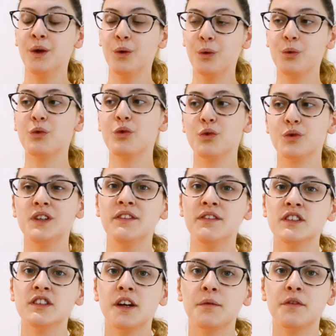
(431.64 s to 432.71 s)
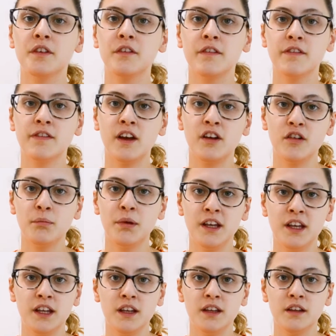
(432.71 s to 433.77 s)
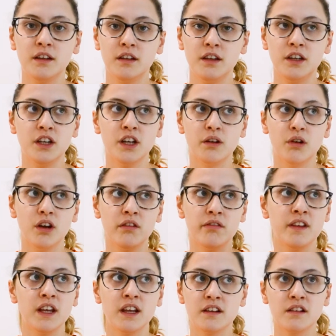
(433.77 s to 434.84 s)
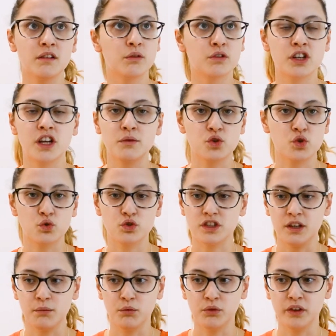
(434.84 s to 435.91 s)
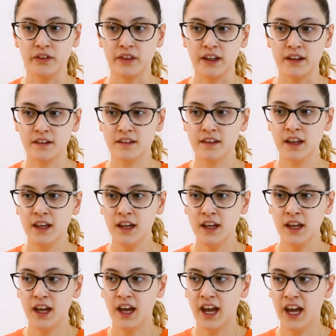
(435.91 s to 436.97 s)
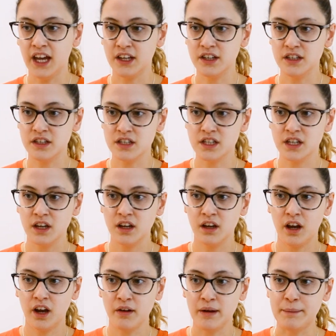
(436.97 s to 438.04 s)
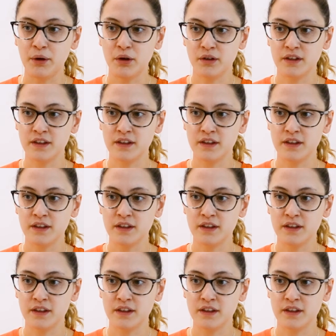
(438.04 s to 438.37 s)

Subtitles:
all sorts of different types of therapy, you know, over the years, long term, short term, all the things. And I remember